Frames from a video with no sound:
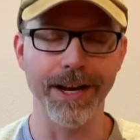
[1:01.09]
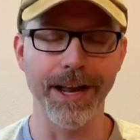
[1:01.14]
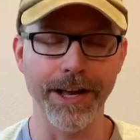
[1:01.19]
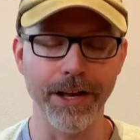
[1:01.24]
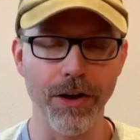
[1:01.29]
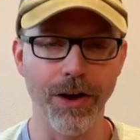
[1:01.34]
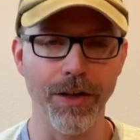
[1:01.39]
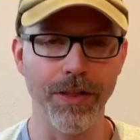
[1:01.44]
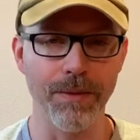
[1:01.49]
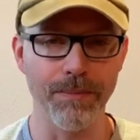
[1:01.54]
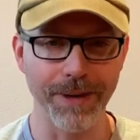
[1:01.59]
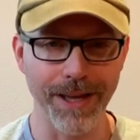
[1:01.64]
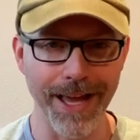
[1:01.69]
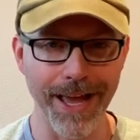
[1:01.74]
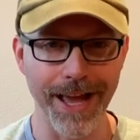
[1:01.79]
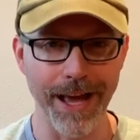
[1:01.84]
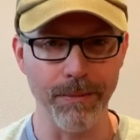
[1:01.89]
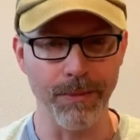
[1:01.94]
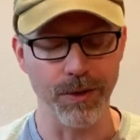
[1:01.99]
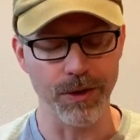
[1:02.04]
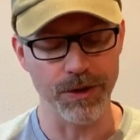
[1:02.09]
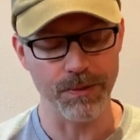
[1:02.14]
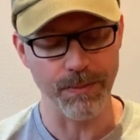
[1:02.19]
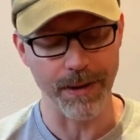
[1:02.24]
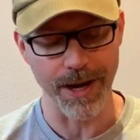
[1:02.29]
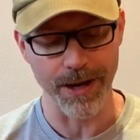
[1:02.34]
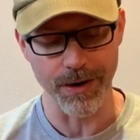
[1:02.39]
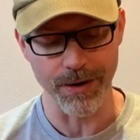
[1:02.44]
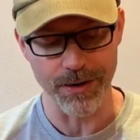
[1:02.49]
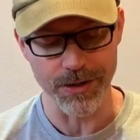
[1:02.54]
and I call them camel
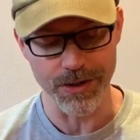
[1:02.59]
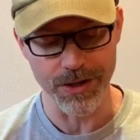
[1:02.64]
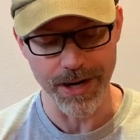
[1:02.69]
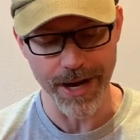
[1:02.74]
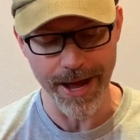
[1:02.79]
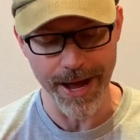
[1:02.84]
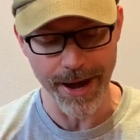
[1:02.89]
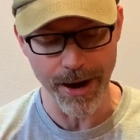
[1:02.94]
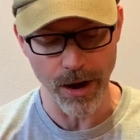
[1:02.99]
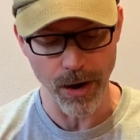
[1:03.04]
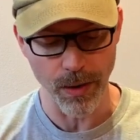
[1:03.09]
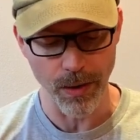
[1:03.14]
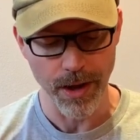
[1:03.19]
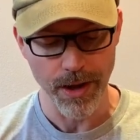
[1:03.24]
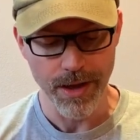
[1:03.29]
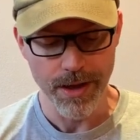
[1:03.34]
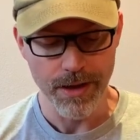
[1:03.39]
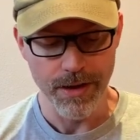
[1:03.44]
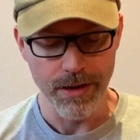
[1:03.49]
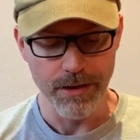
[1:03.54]
spiders now.